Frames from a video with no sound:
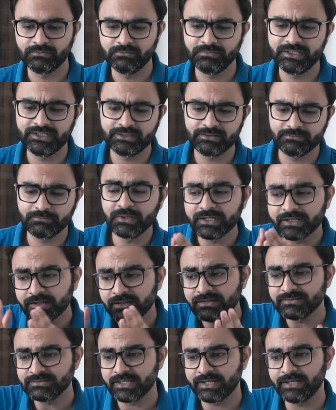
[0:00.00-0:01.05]
But
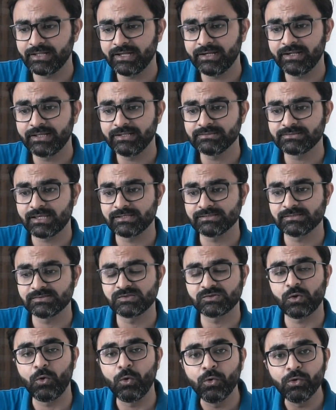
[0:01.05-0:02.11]
material design guidelines has
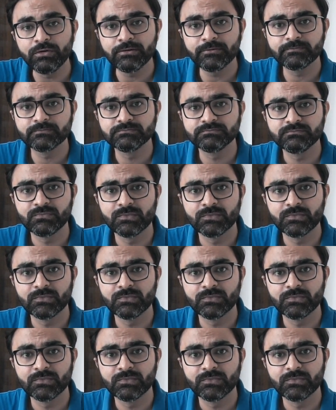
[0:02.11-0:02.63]
its own